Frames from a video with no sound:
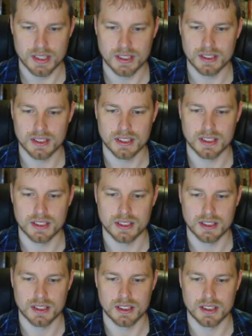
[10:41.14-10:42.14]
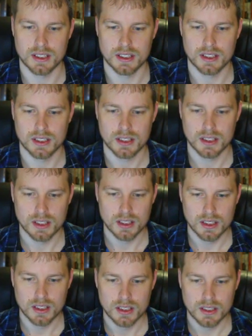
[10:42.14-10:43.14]
And then, uh,
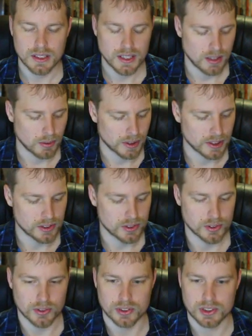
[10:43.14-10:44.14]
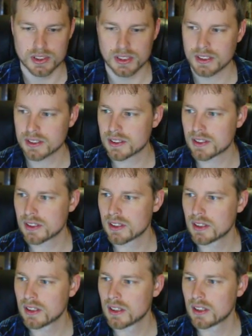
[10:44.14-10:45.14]
yeah, we could do 6
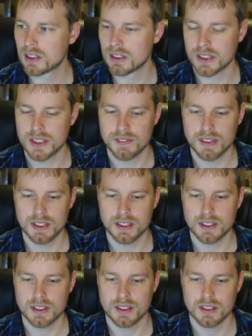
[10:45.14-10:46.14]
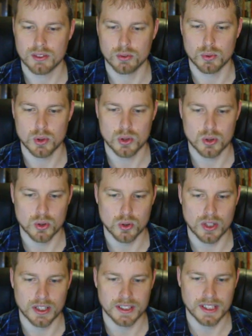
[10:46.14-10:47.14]
leaving,
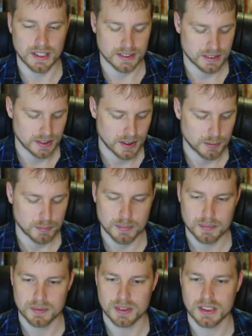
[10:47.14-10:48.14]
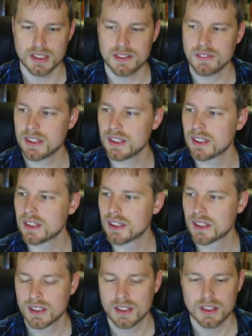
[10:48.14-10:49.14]
whoa, I can't type, leaving
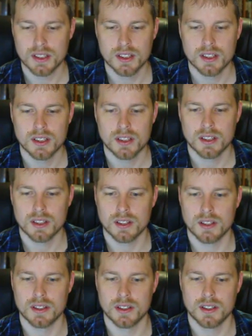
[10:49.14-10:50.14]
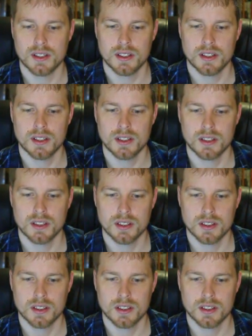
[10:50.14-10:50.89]
the